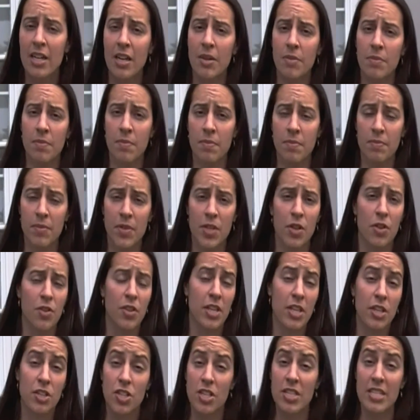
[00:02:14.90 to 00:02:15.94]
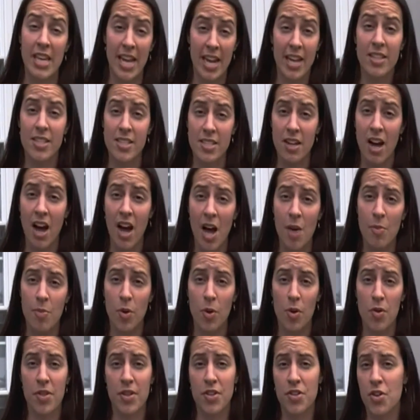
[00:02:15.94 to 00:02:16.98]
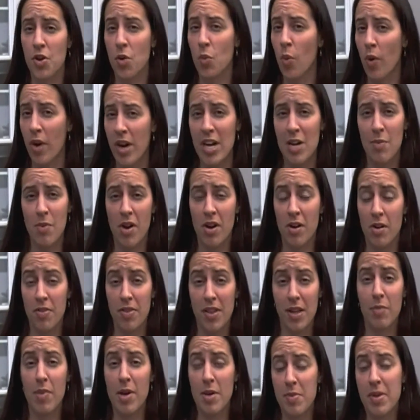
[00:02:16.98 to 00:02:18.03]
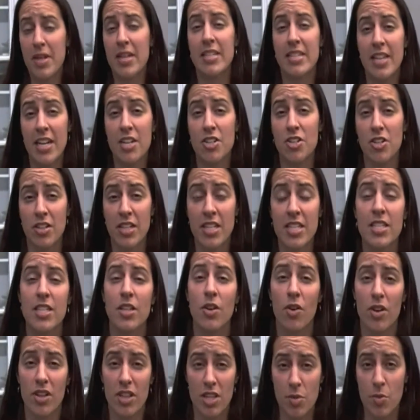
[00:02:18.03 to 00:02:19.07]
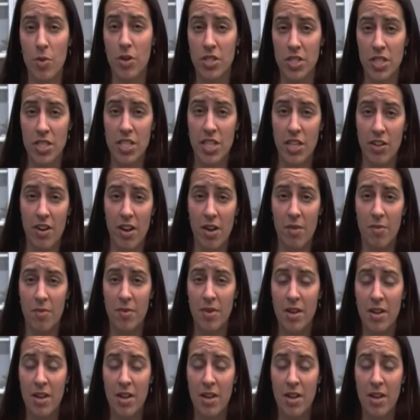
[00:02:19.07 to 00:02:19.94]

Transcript: that you just can't stop or that you're worried about or think might be a danger needs to go to the emergency room.